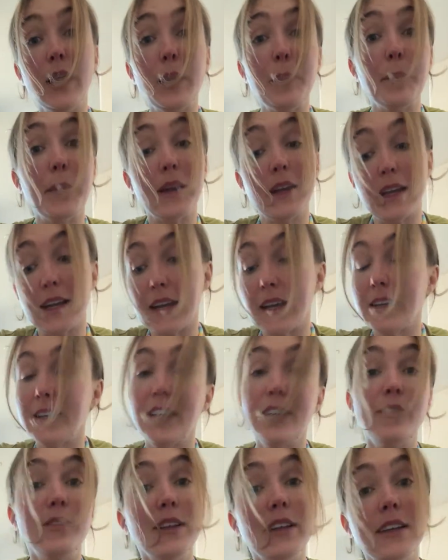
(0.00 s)
But I can
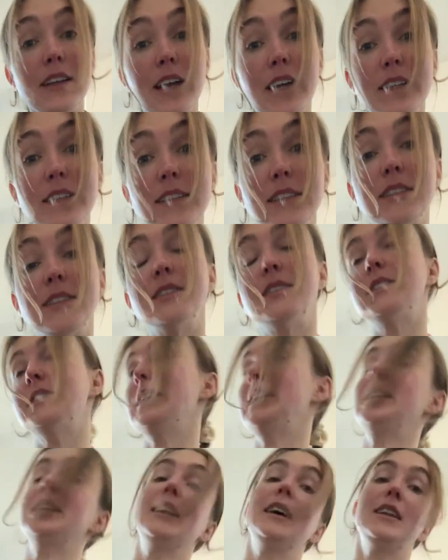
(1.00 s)
definitely not
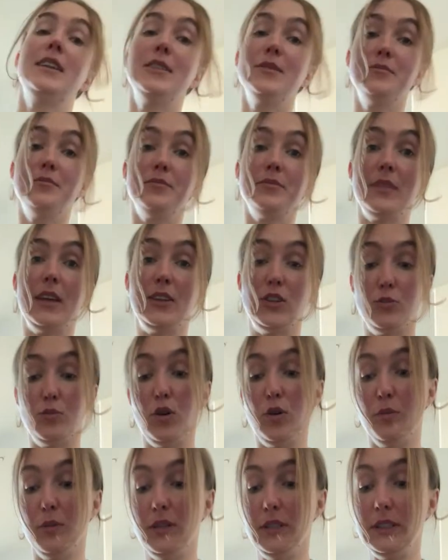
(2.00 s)
say that at the
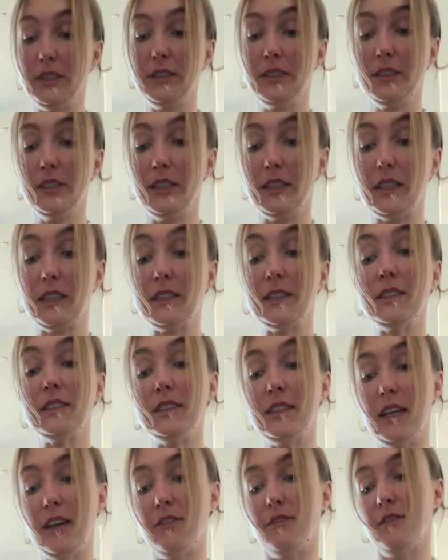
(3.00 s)
moment. It's
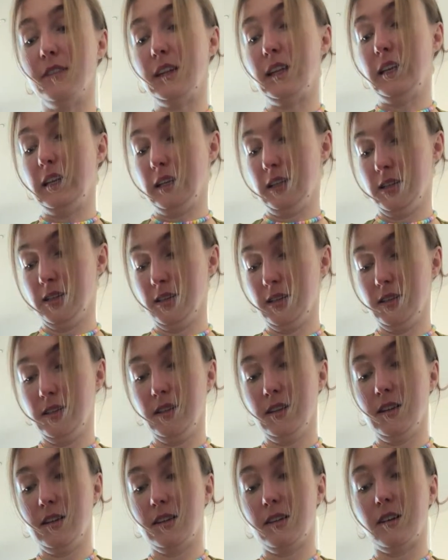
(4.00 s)
definitely
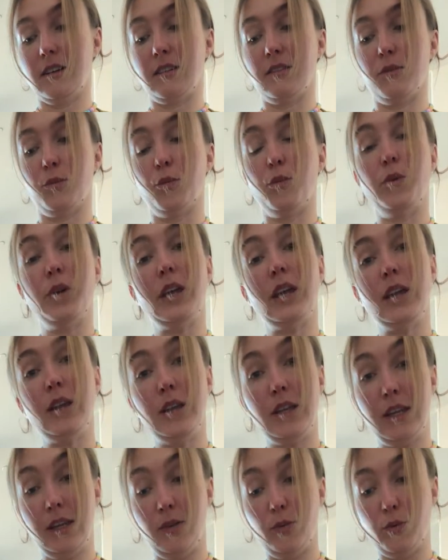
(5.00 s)
gotten
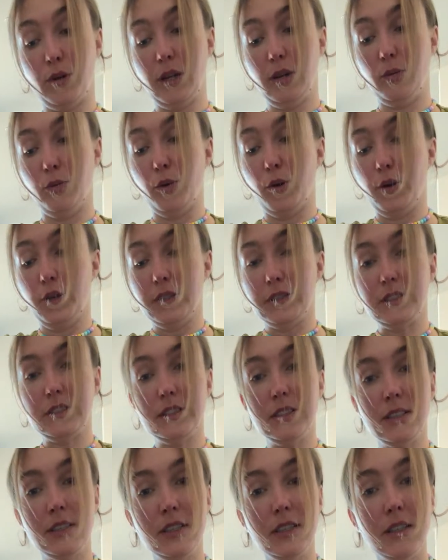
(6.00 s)
way, way worse,
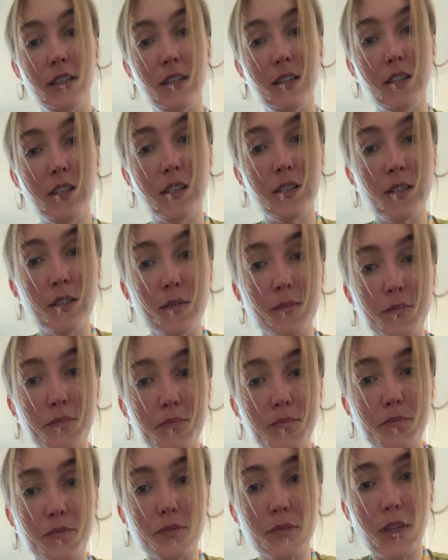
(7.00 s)

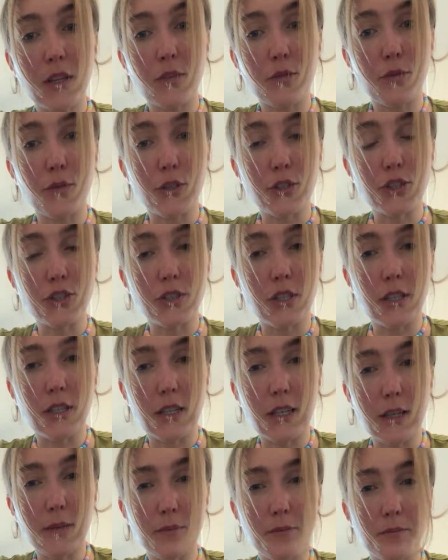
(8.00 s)

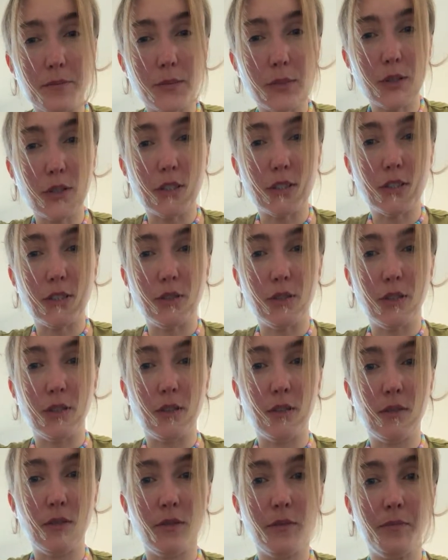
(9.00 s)
unfortunately, because
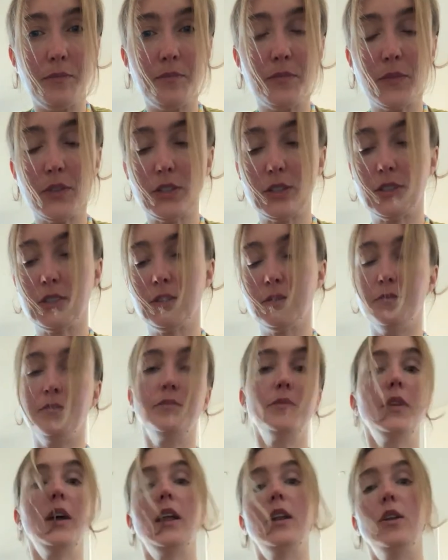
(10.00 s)
you'll just
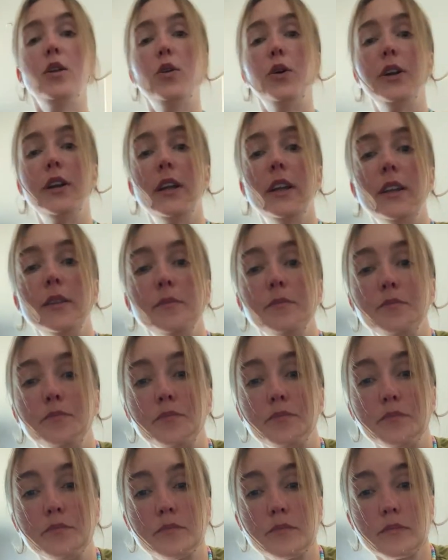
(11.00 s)
unlearn it.
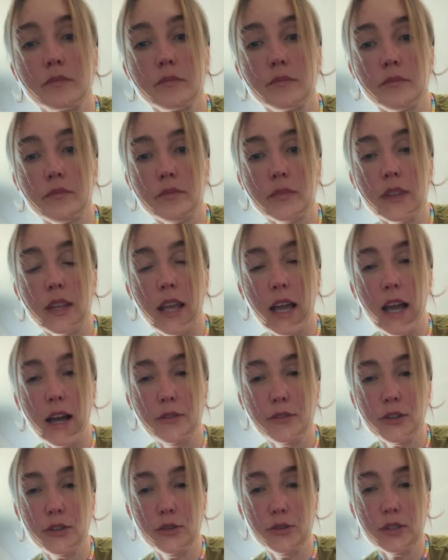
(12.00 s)

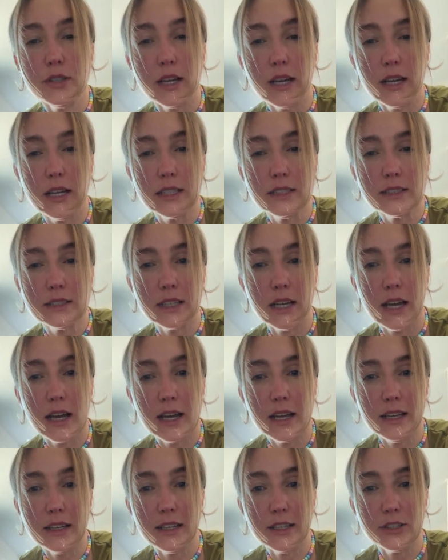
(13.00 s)
Afternoon, guys.
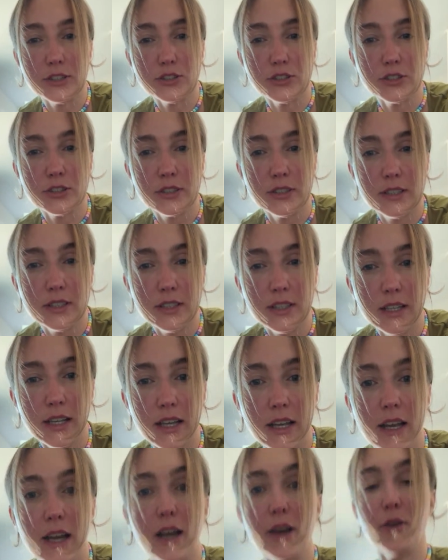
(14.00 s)
Hi, Nash.
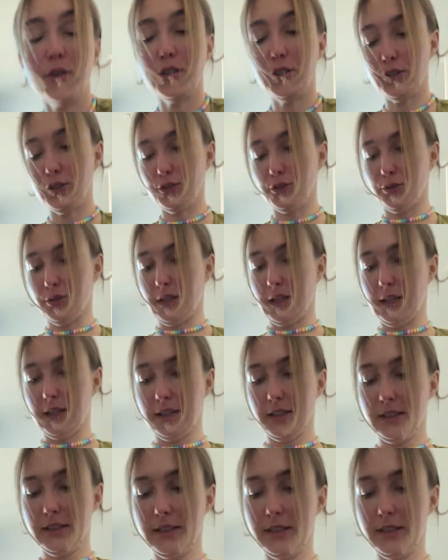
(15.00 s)
How are you doing?